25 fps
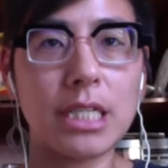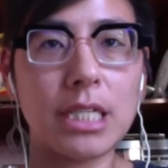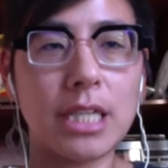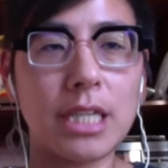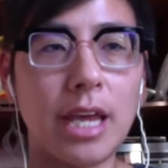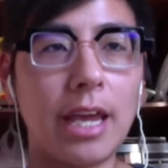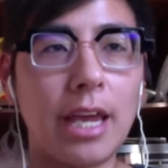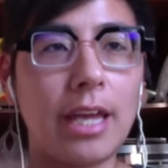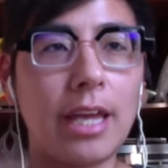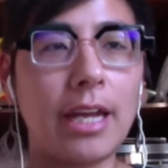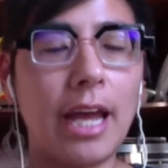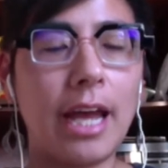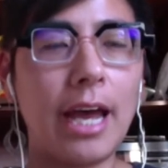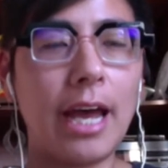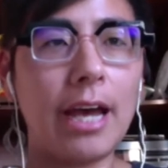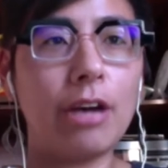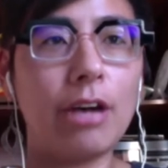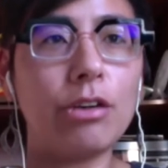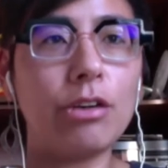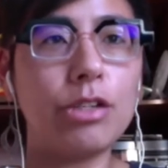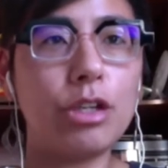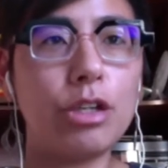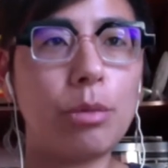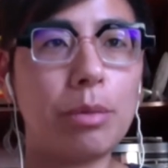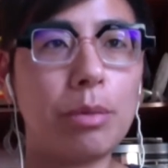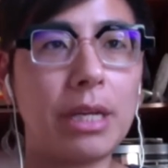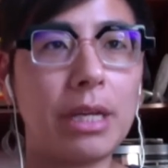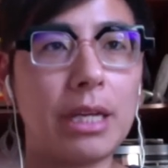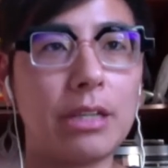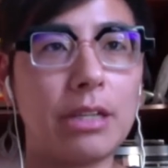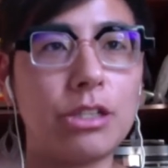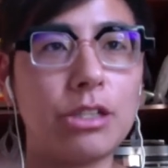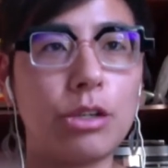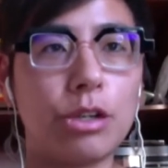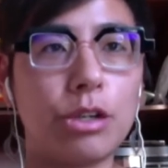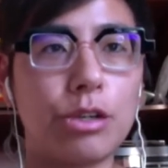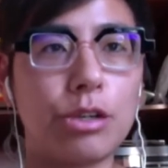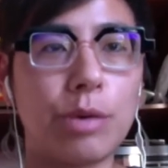and how do you plan to
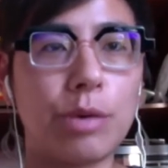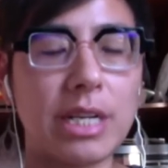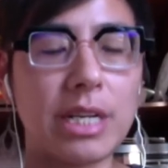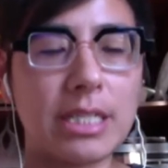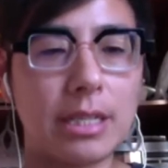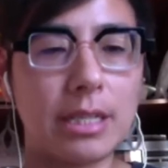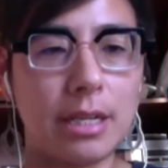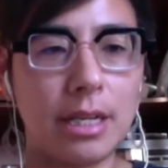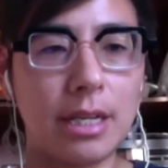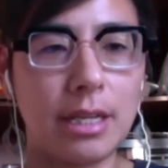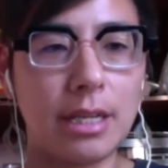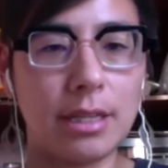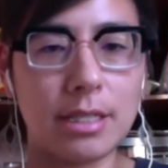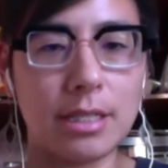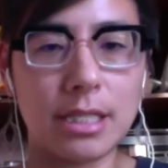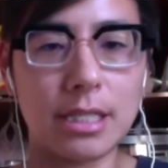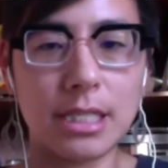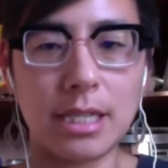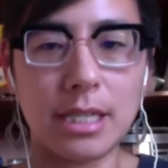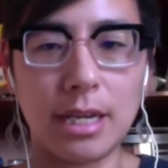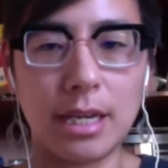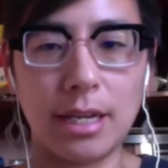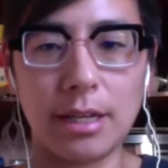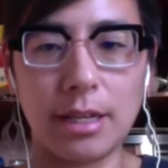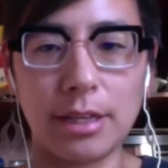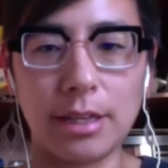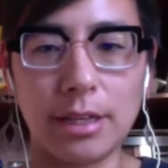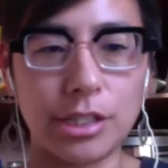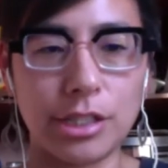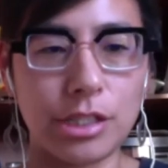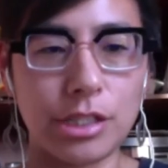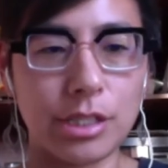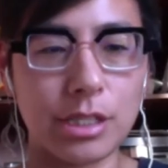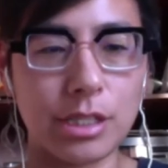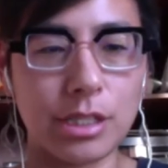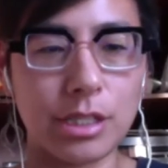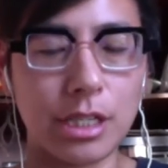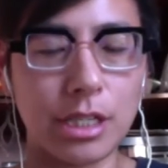address it in the state
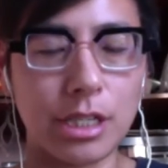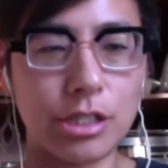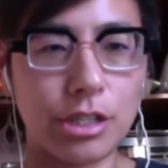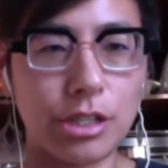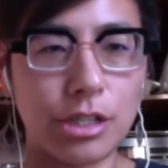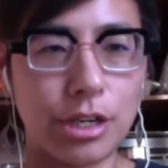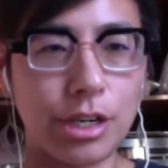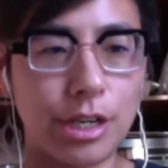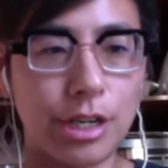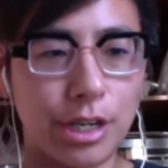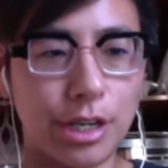legislature?